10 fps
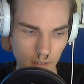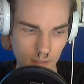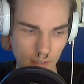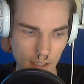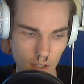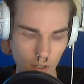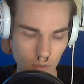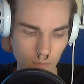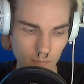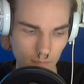at
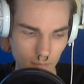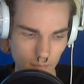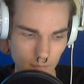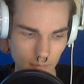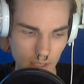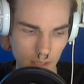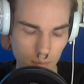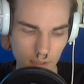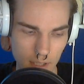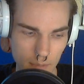home, I
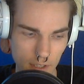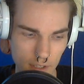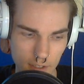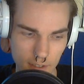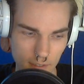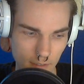pretty much